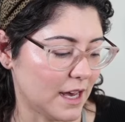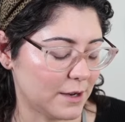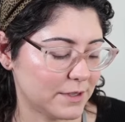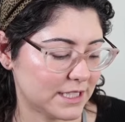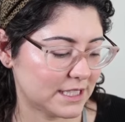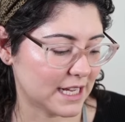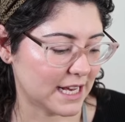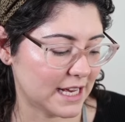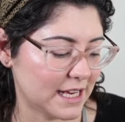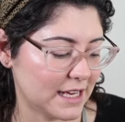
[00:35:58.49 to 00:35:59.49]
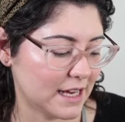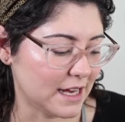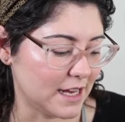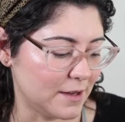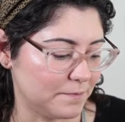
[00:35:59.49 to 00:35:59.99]
I would say,
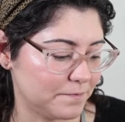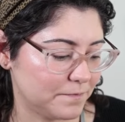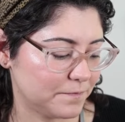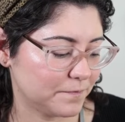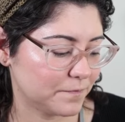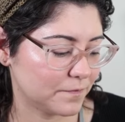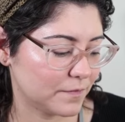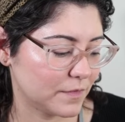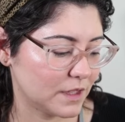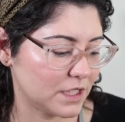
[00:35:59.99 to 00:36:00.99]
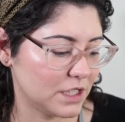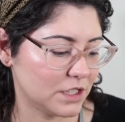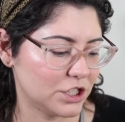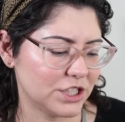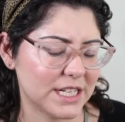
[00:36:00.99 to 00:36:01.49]
did